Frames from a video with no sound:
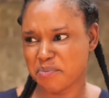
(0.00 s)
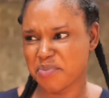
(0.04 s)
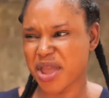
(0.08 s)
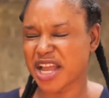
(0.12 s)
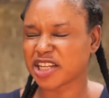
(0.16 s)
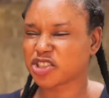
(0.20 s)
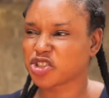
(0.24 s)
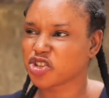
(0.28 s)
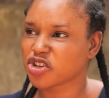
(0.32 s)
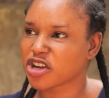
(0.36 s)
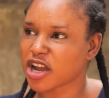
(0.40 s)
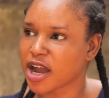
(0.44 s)

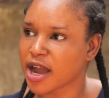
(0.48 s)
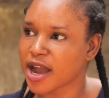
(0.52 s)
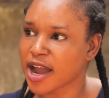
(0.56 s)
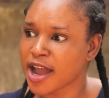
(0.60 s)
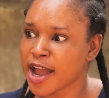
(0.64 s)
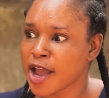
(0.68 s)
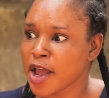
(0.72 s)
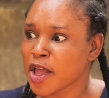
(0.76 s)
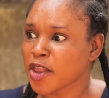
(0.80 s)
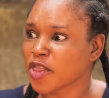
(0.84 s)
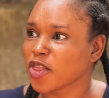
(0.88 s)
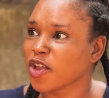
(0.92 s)
Bechuka,
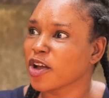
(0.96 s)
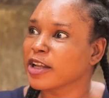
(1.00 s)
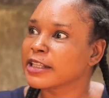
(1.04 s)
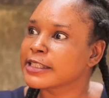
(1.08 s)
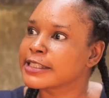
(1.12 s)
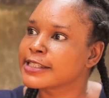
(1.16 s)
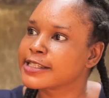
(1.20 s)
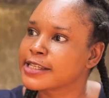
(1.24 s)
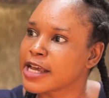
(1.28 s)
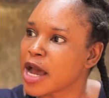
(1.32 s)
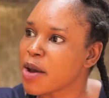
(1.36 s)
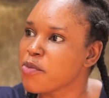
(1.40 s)

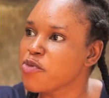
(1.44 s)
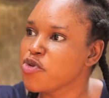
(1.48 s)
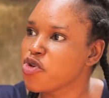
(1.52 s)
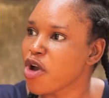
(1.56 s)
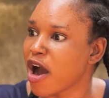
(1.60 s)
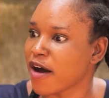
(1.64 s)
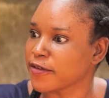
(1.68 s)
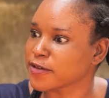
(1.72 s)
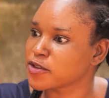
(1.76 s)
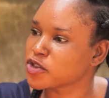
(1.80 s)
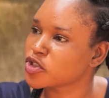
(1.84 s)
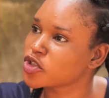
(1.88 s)
don't tell me
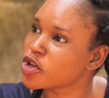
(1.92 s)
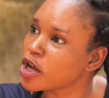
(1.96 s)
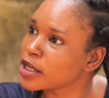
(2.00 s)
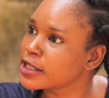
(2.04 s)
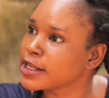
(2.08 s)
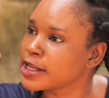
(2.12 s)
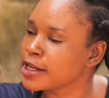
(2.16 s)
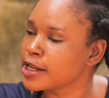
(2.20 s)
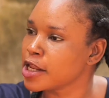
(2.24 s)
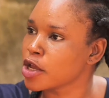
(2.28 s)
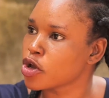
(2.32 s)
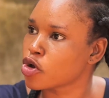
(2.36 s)
you have
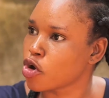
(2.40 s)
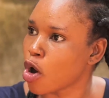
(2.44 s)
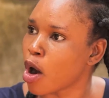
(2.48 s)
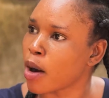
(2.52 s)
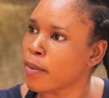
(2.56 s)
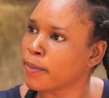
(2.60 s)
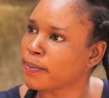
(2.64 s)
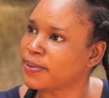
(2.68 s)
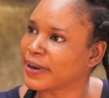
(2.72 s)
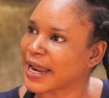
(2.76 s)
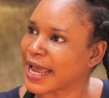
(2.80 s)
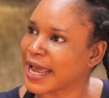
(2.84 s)
suddenly gone